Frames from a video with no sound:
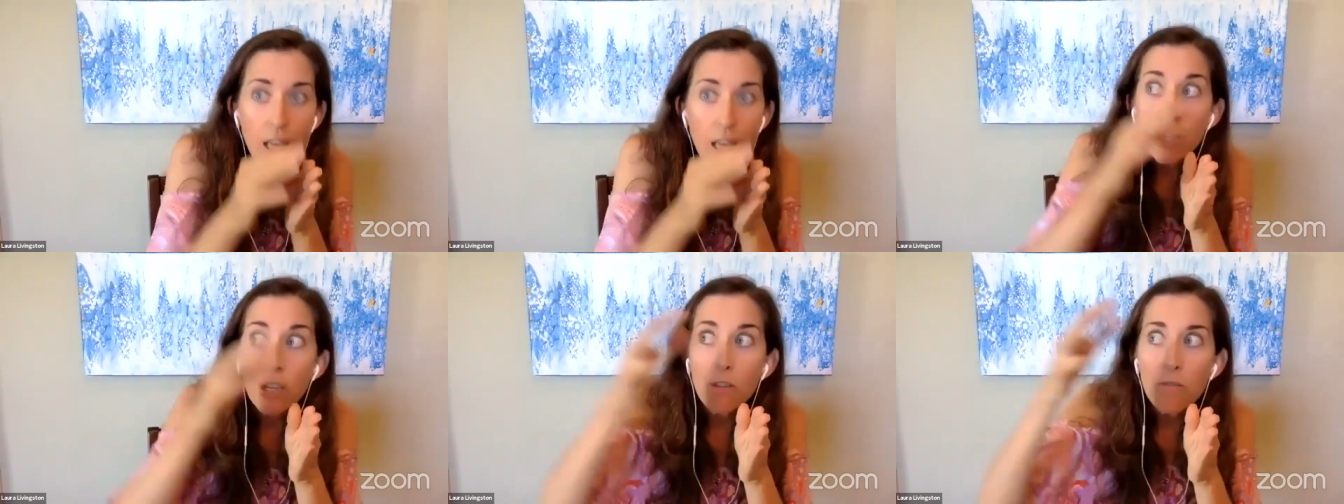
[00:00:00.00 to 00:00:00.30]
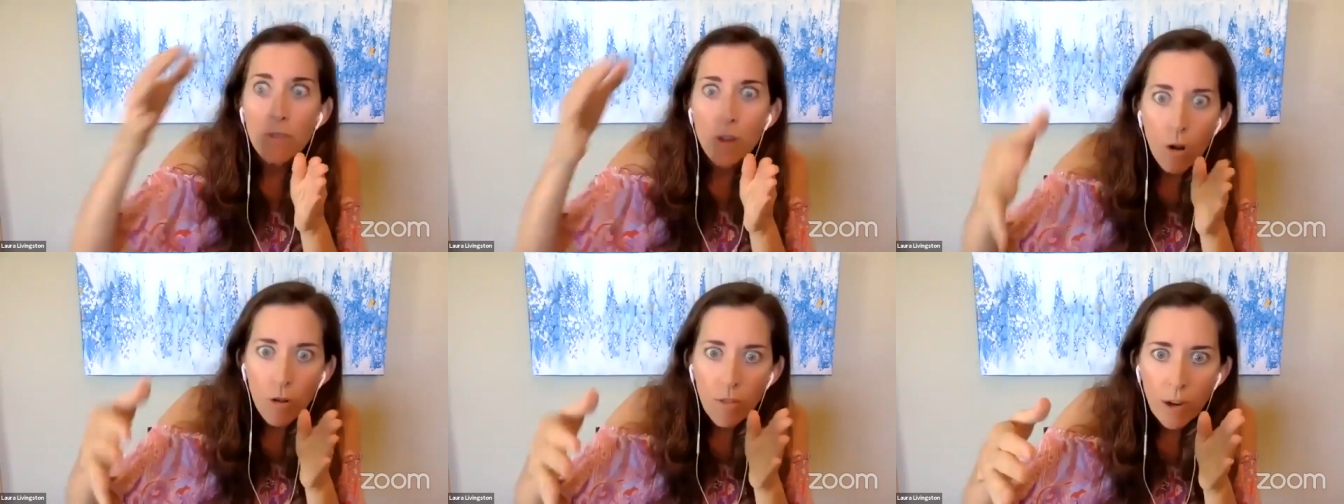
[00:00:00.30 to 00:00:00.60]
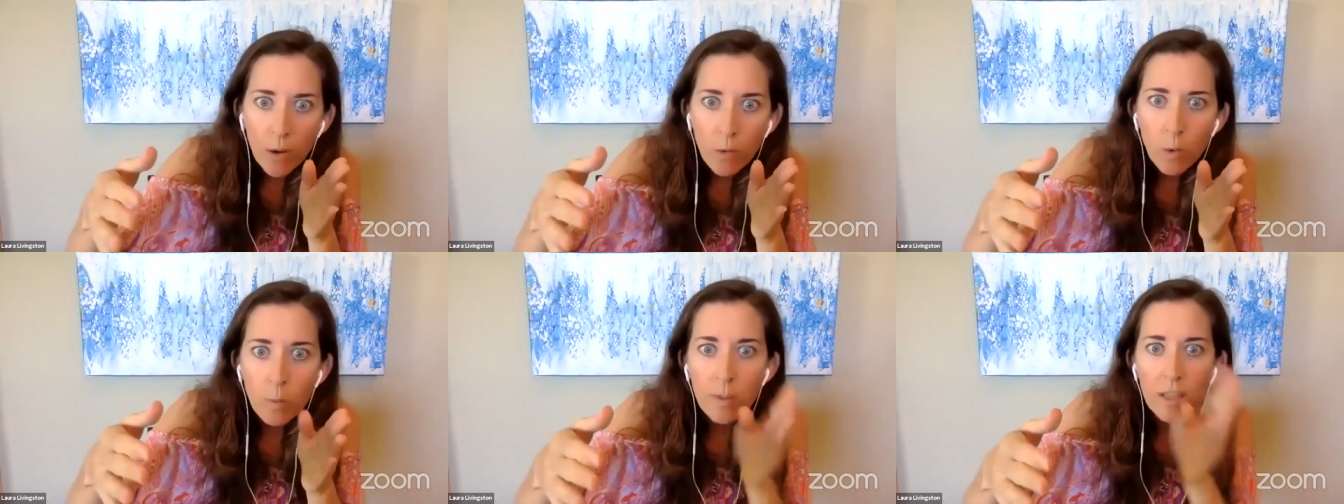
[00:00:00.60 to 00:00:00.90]
You know,
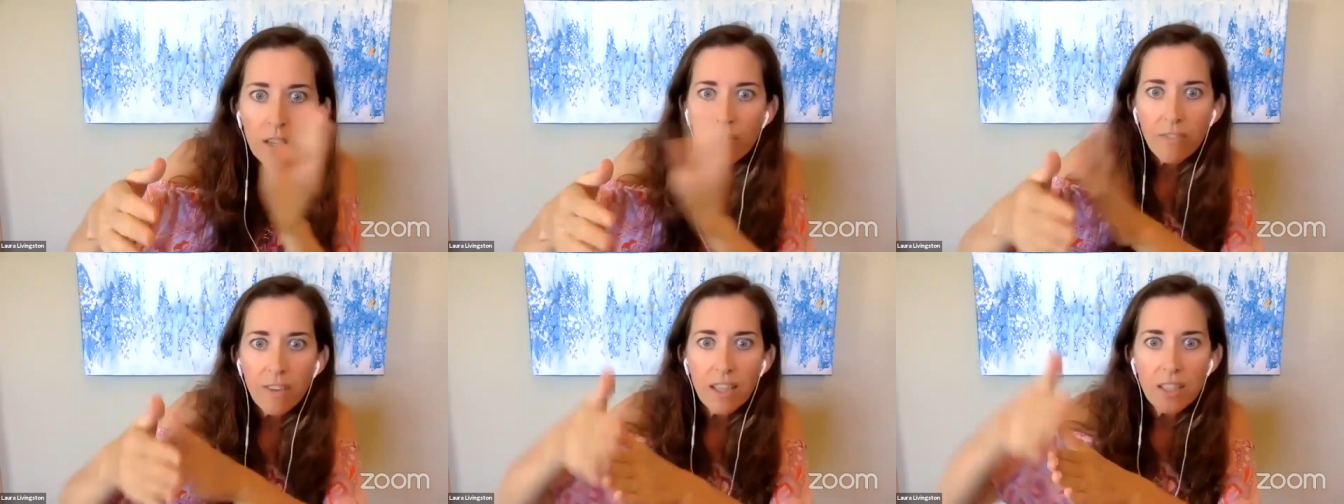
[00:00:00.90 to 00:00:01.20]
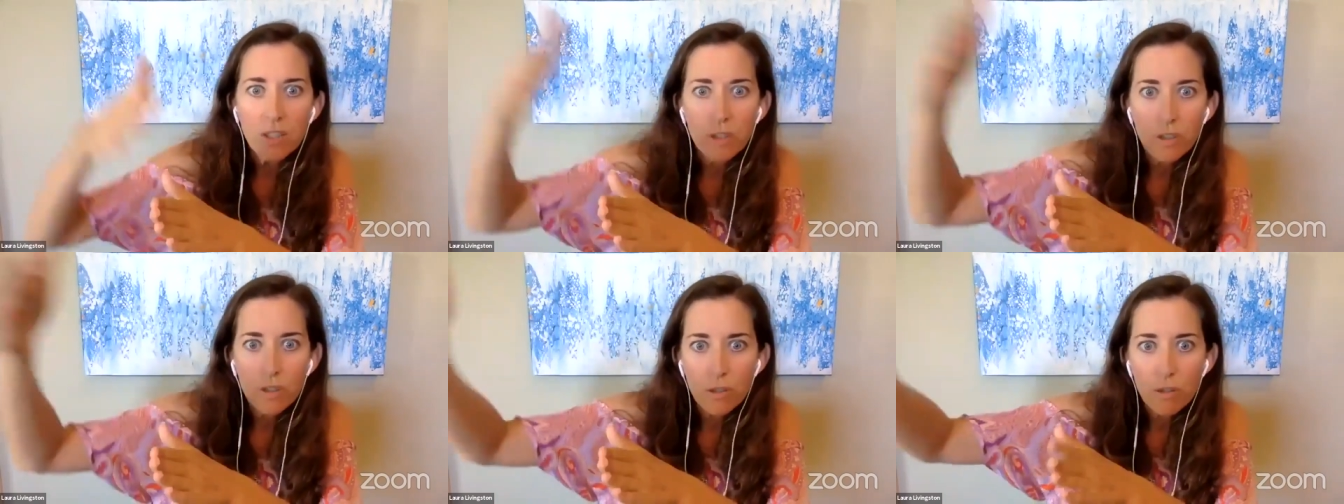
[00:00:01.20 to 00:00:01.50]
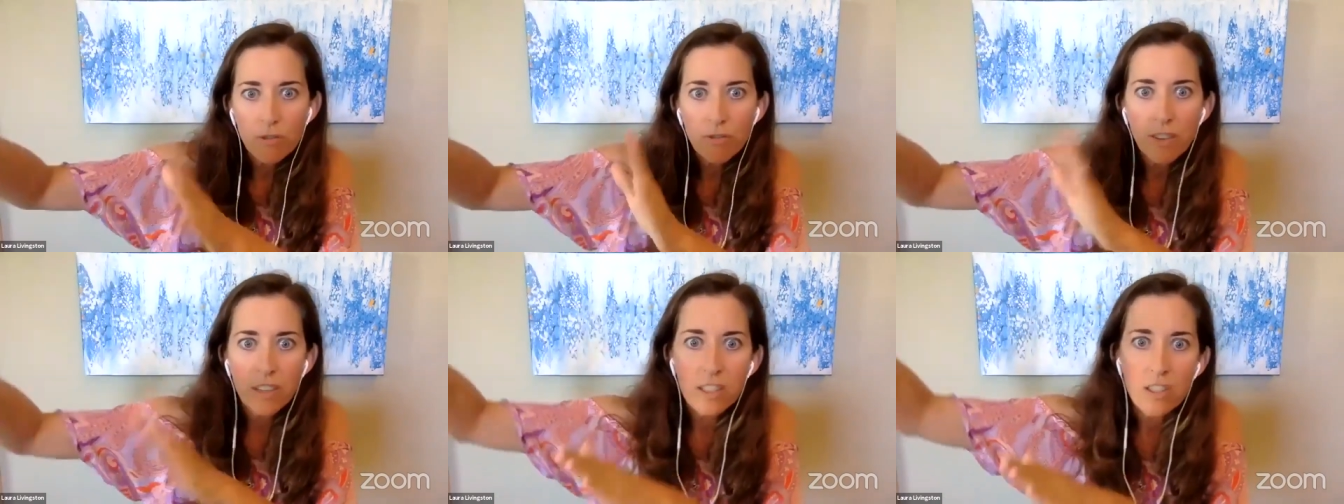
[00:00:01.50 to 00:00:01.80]
there will be a phase
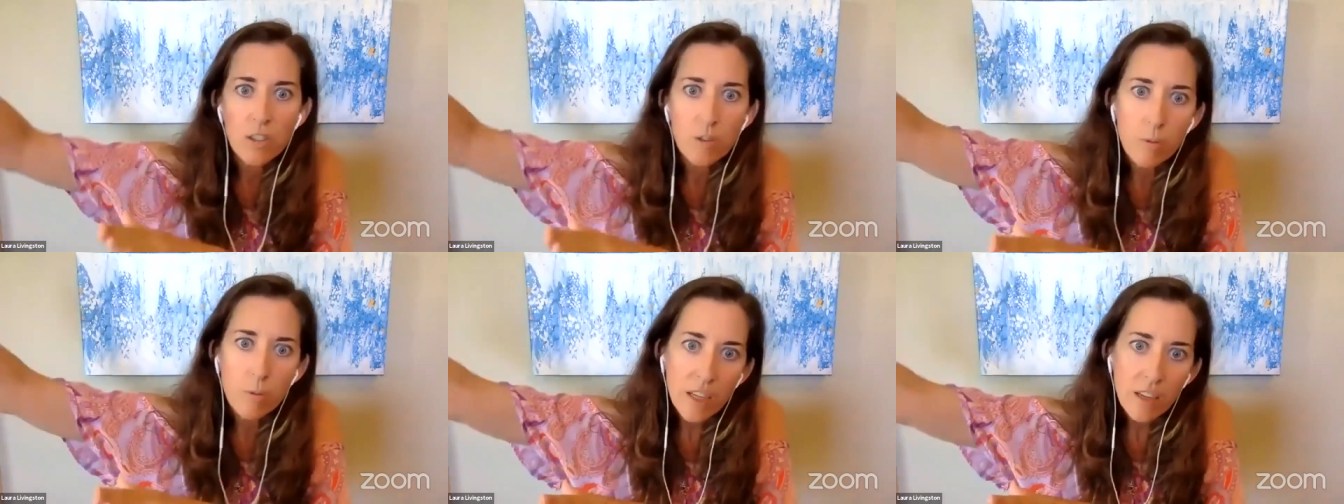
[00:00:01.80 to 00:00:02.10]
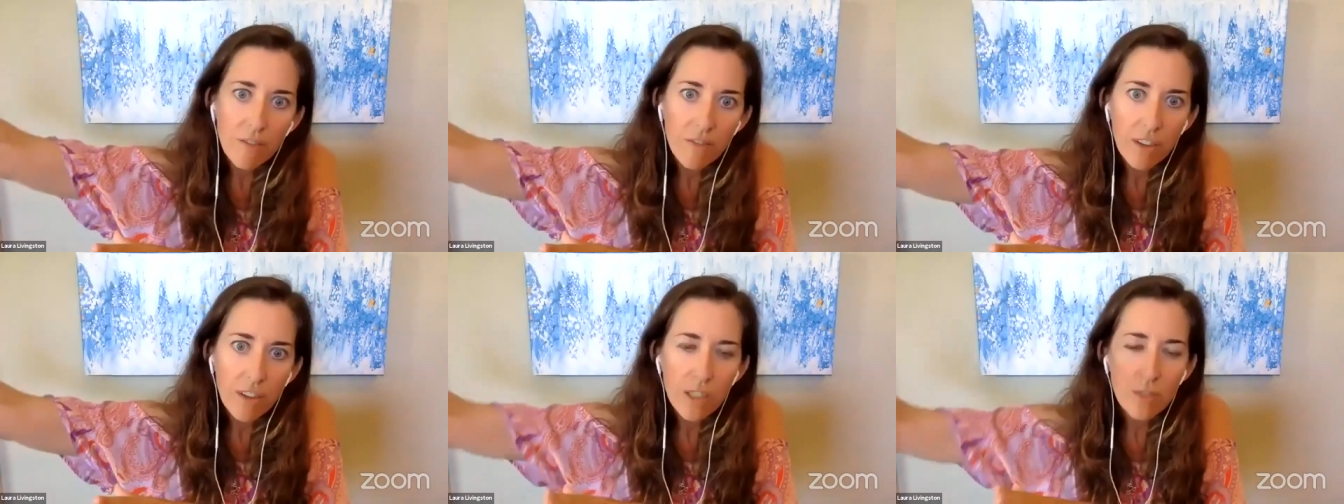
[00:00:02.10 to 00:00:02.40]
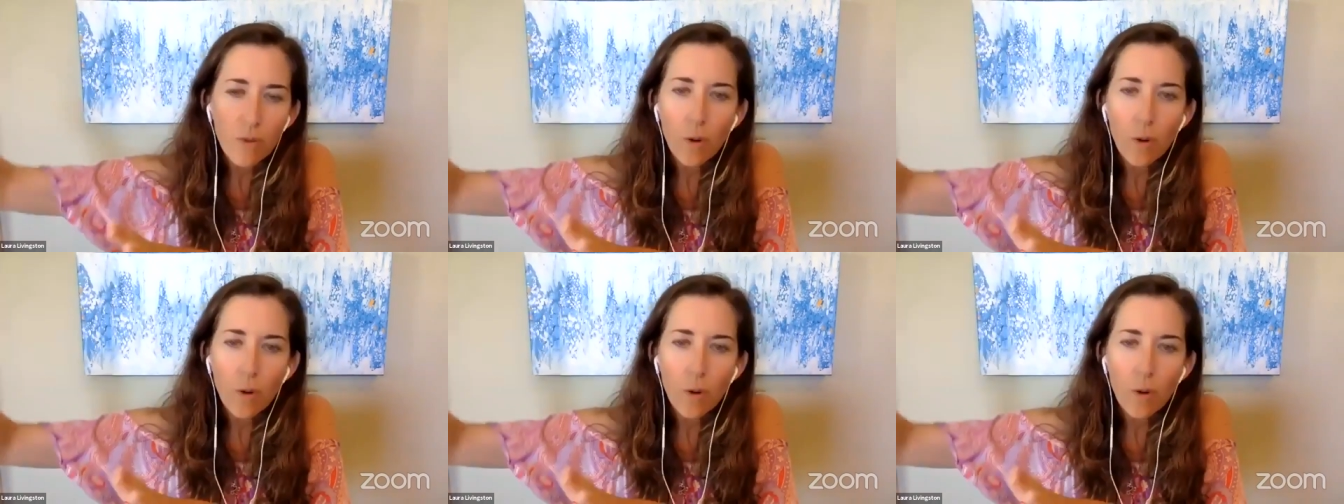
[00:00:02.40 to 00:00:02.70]
two, phase three, and phase four,